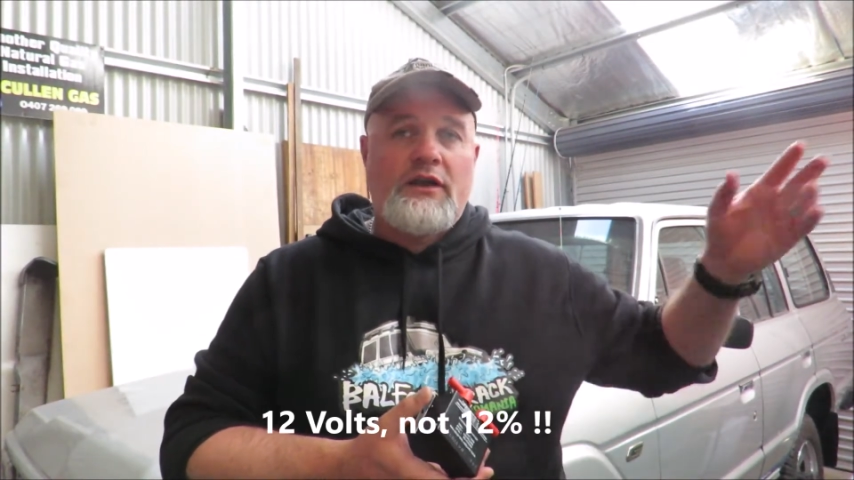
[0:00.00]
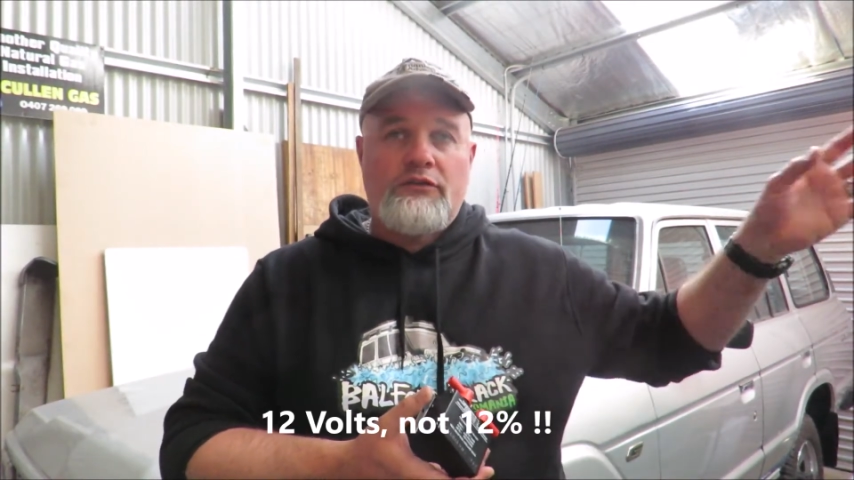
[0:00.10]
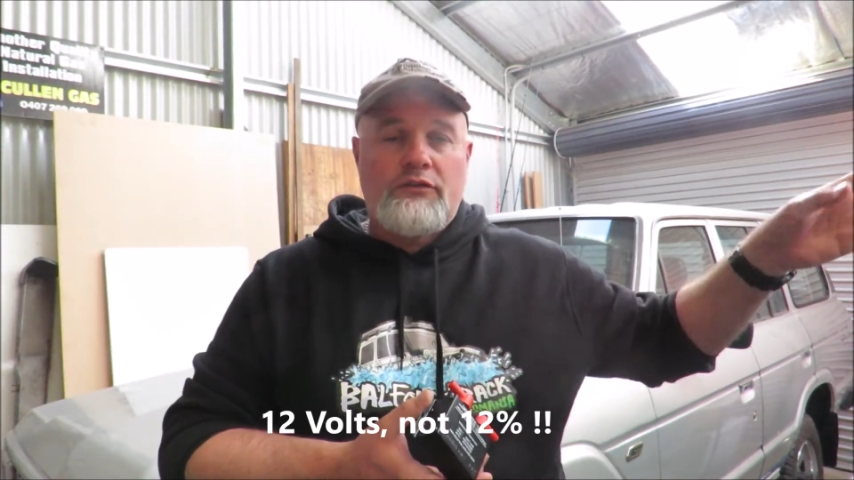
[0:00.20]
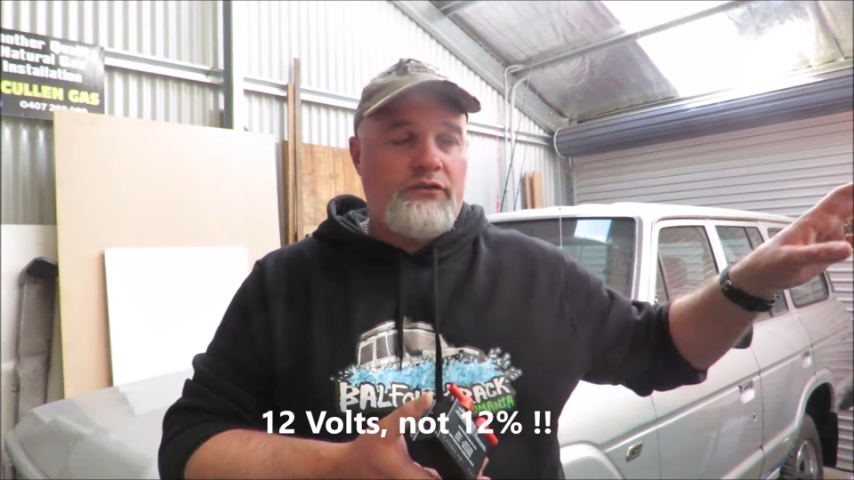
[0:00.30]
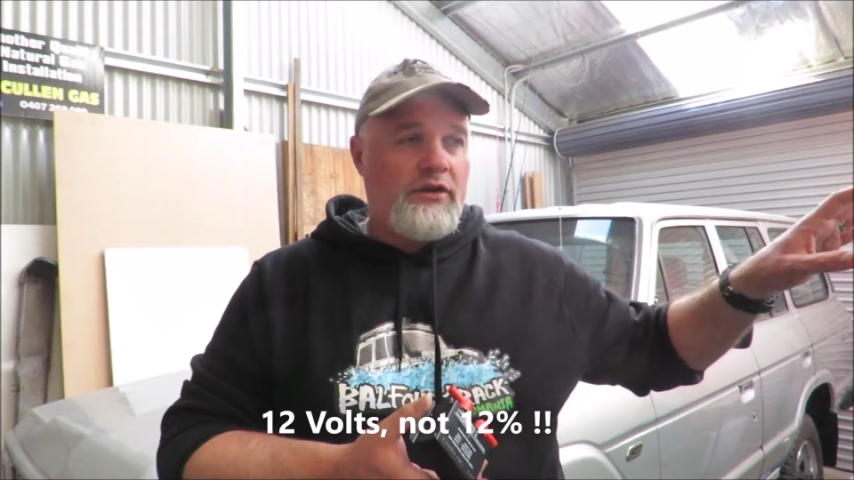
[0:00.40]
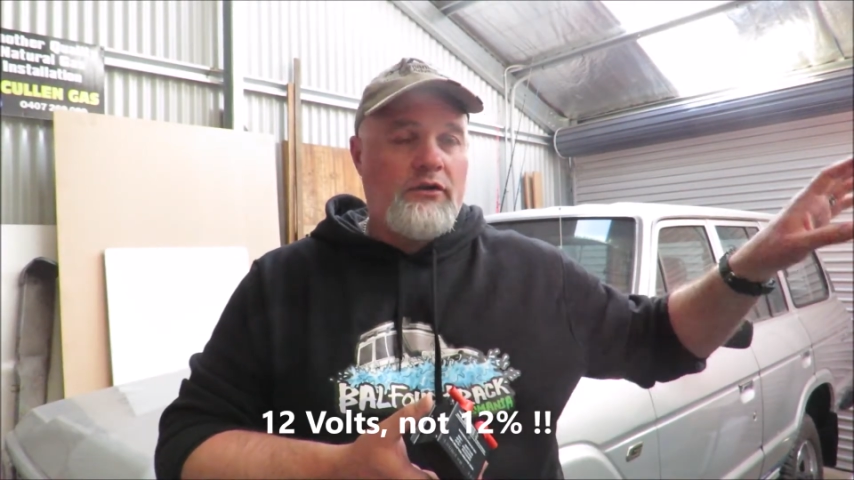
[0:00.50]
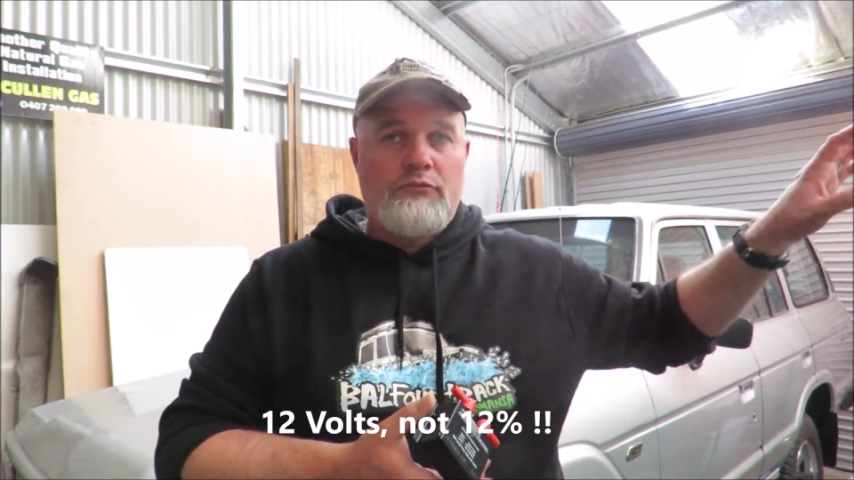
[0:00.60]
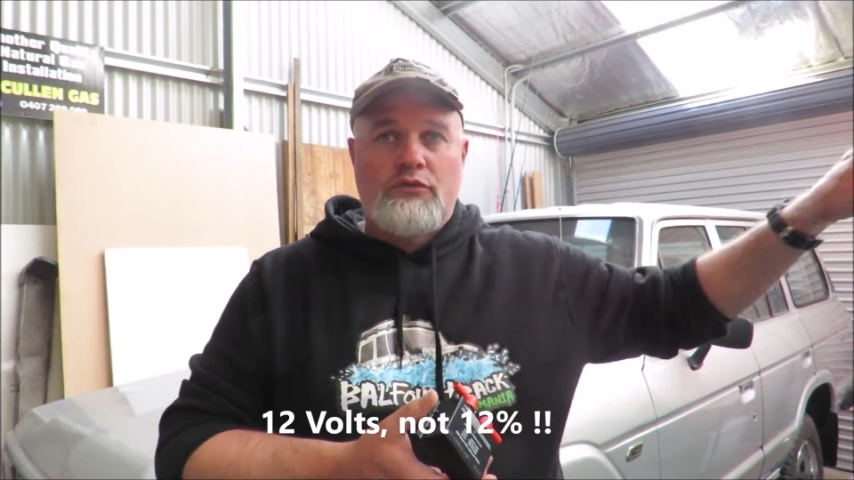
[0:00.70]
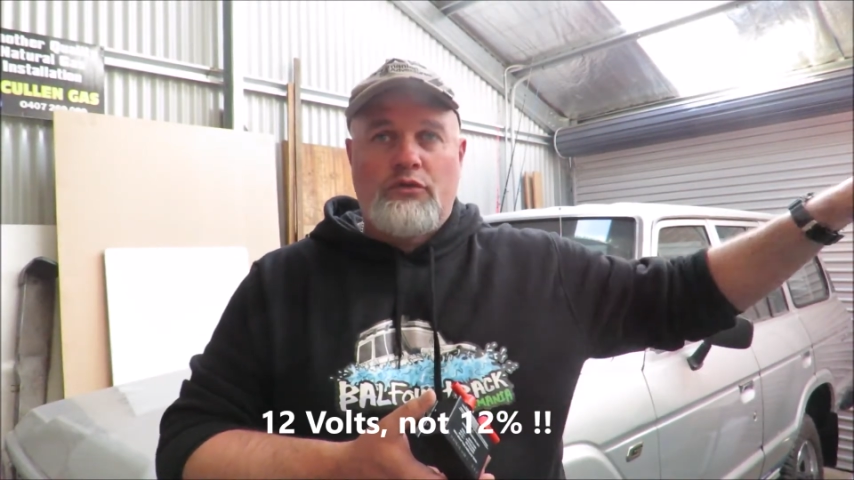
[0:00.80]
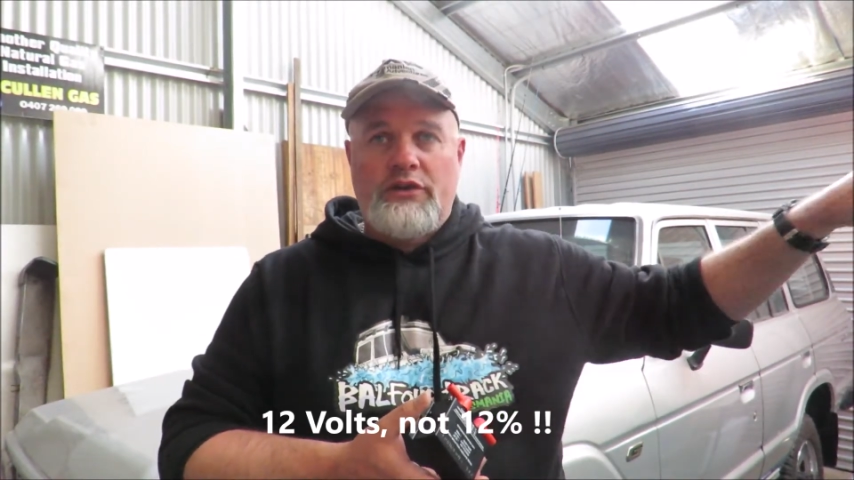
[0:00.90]
As I said,
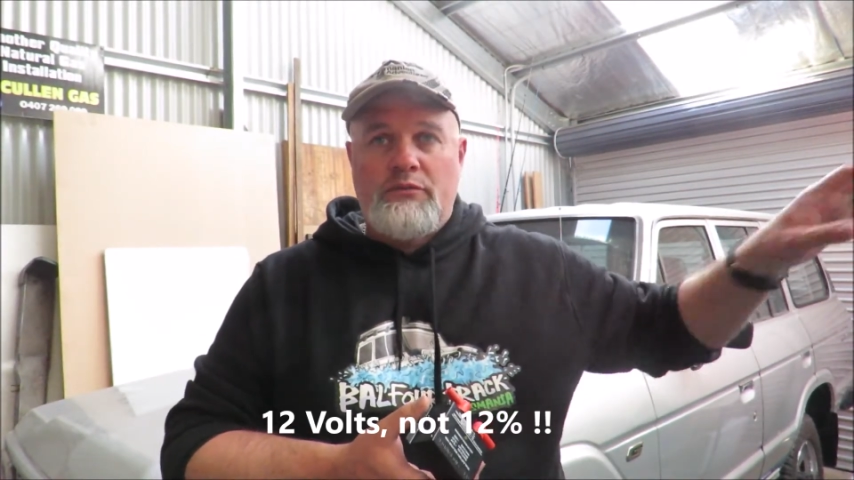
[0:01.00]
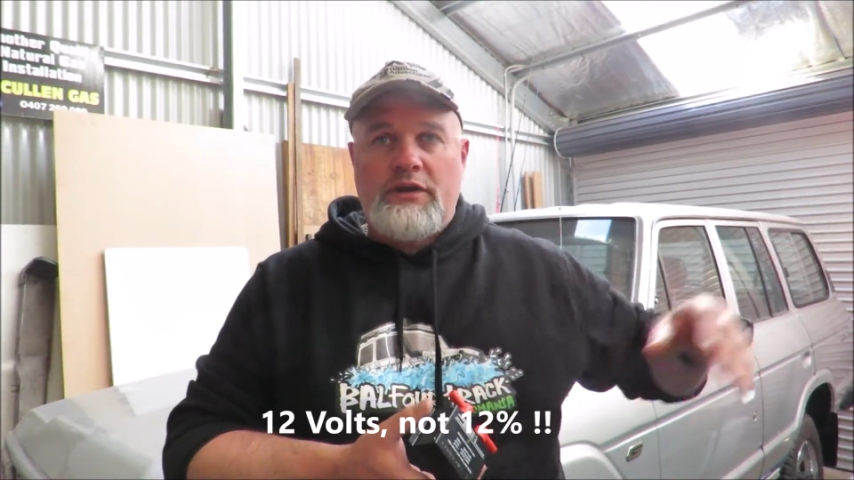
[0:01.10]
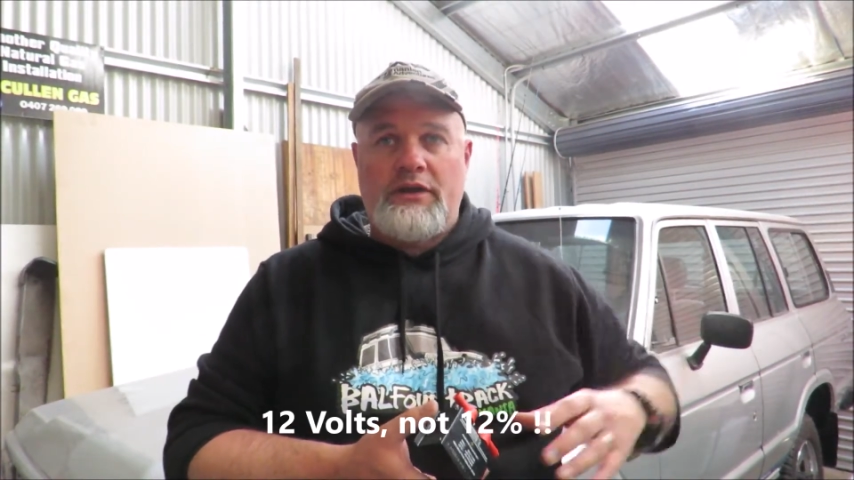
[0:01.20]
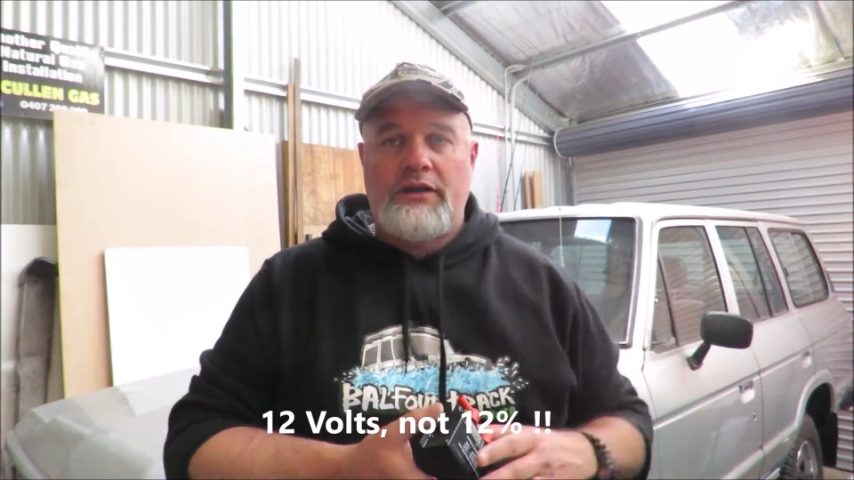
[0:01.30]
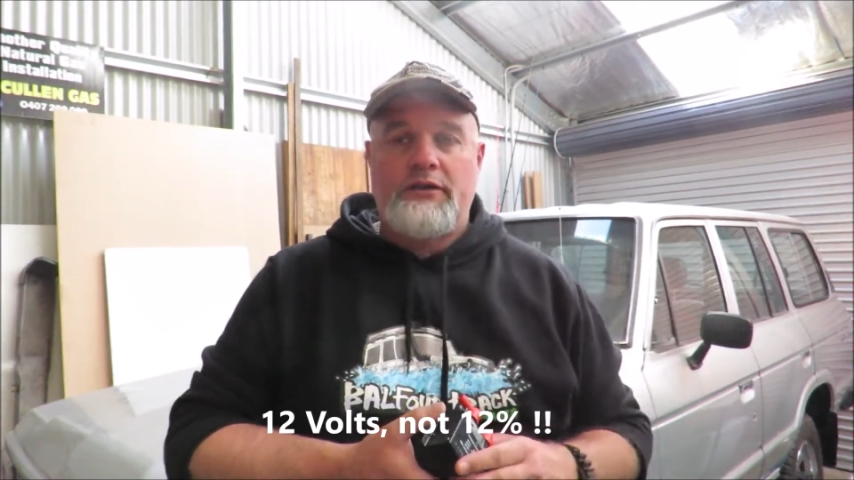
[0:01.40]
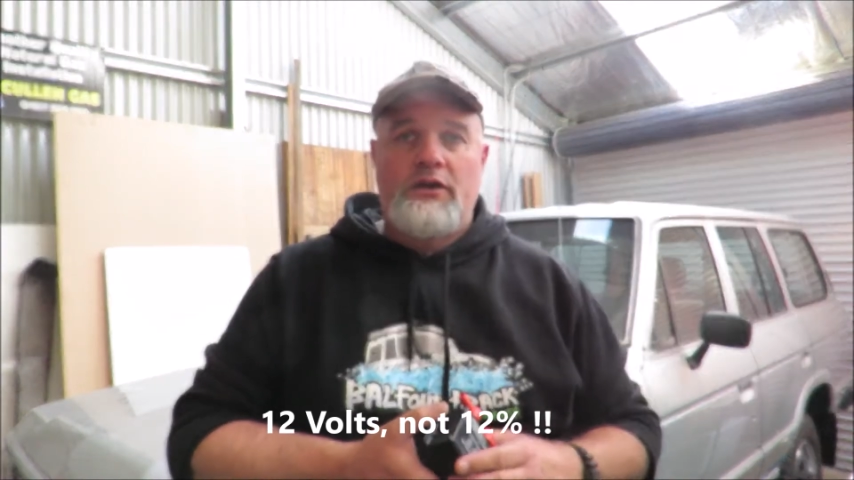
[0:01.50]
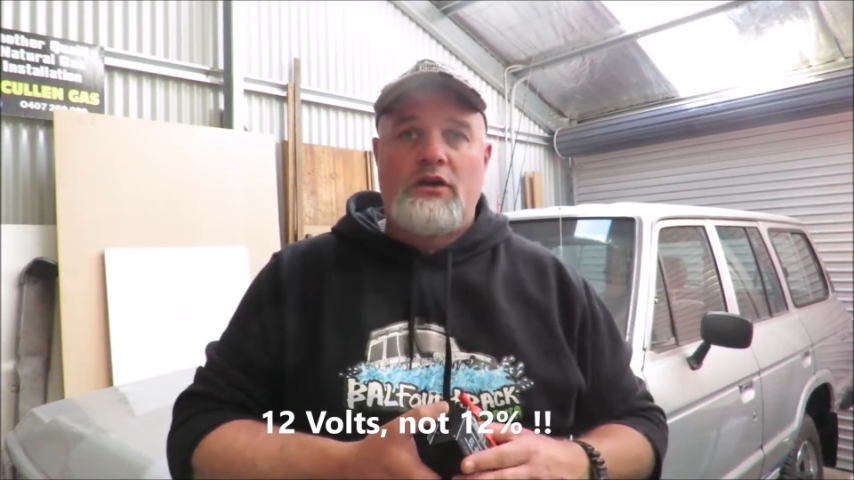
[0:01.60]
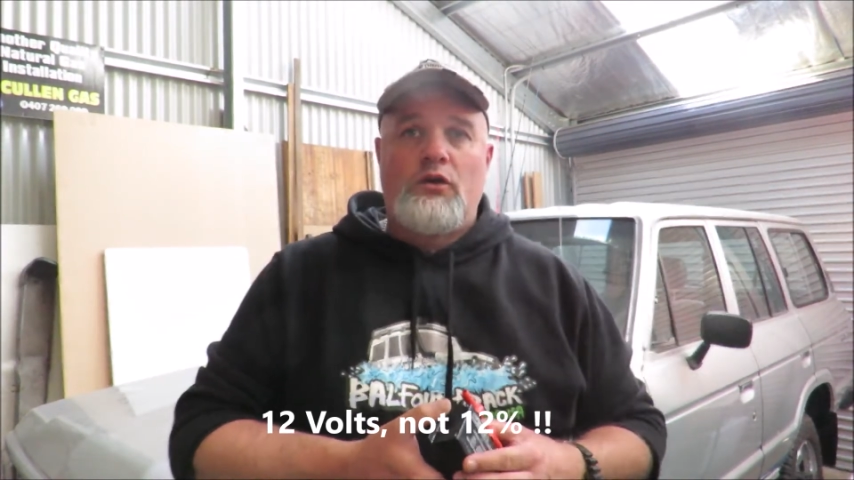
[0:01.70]
I'm talking about a